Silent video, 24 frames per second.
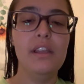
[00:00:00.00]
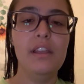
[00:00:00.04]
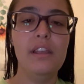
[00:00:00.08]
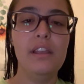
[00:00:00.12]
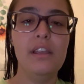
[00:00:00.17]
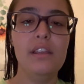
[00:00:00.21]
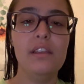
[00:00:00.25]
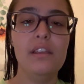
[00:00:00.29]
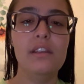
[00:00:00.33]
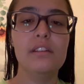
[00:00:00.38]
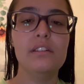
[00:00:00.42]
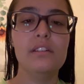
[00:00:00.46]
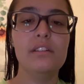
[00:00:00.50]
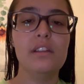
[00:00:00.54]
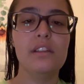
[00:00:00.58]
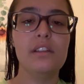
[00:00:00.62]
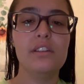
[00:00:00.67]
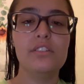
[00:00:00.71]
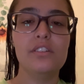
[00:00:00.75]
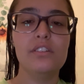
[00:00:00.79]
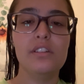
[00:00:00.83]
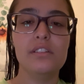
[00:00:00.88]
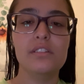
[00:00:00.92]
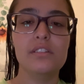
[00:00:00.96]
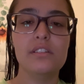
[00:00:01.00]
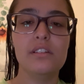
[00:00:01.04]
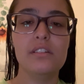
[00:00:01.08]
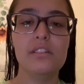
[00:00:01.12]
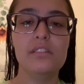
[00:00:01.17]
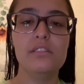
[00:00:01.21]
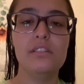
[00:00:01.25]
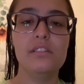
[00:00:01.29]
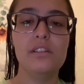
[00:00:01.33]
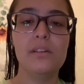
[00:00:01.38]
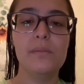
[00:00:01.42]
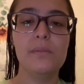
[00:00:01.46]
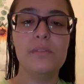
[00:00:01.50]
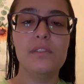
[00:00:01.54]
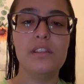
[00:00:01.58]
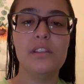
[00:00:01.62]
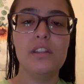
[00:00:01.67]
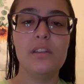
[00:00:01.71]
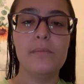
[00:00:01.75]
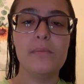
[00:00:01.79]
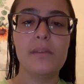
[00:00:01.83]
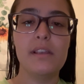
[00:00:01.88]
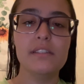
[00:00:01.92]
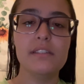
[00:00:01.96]
and I just got done with
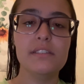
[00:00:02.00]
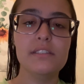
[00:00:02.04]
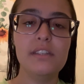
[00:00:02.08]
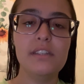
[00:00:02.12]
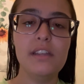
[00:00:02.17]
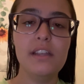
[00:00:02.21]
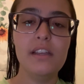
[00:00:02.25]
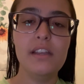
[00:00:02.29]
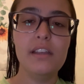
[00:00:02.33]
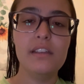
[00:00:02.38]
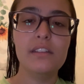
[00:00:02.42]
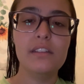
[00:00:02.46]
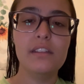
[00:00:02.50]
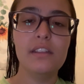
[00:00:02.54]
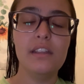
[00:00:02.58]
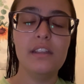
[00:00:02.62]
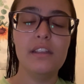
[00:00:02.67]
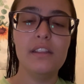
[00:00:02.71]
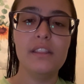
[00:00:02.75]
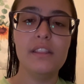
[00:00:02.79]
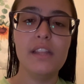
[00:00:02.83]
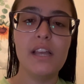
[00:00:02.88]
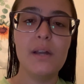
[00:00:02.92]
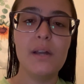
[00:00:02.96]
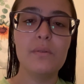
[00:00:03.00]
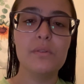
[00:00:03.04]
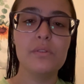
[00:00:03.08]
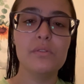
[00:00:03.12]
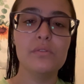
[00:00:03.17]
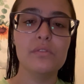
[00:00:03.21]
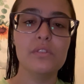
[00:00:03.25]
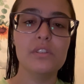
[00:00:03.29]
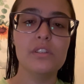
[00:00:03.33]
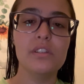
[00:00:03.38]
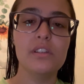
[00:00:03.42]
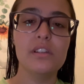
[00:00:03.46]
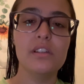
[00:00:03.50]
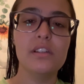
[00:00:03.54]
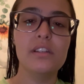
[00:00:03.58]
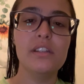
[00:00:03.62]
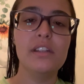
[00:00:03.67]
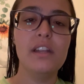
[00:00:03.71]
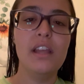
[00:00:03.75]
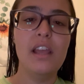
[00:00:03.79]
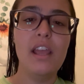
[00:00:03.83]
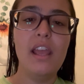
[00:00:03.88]
eating my snack, and that was really good.